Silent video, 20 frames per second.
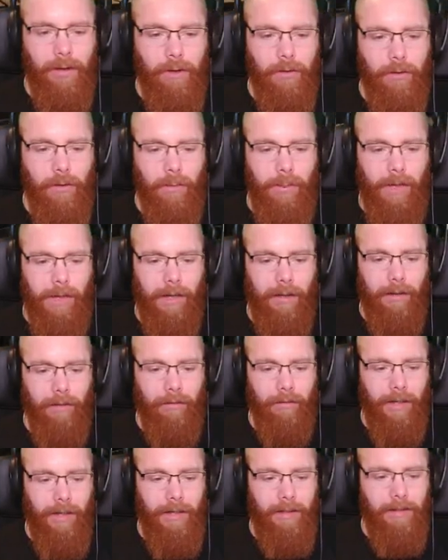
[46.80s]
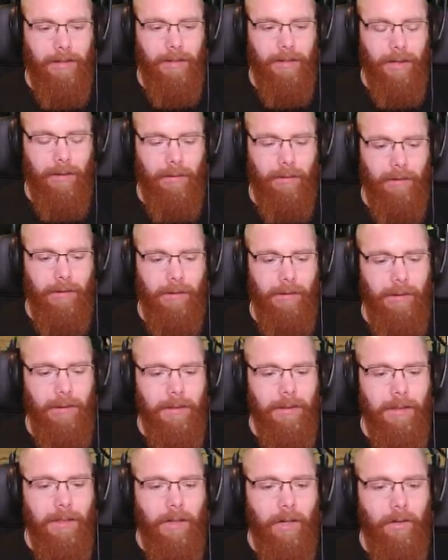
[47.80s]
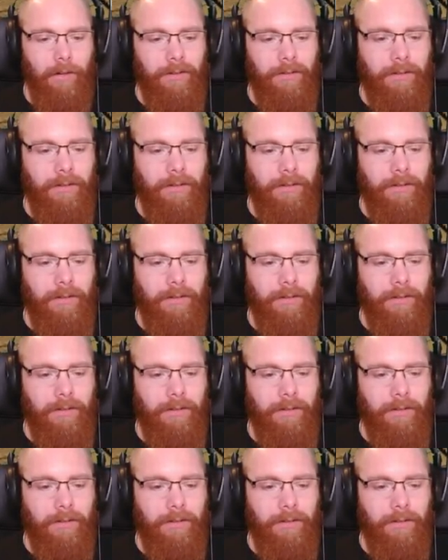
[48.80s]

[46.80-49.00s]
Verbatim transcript: got all the parts ready to go on. I